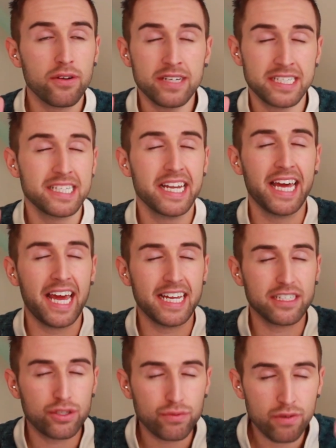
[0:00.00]
Honestly,
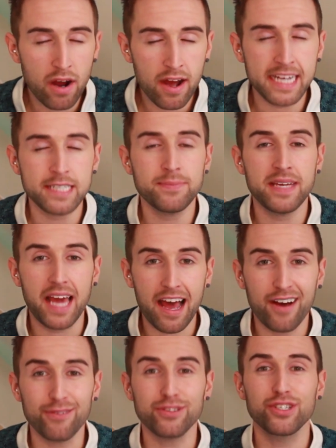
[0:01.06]
it dried me
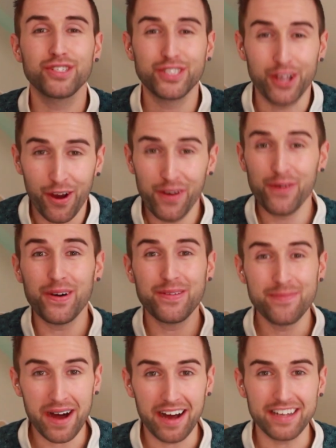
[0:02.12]
out so
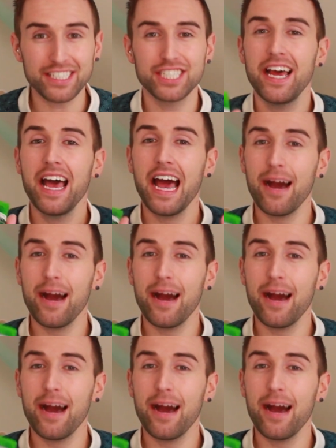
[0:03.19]
much.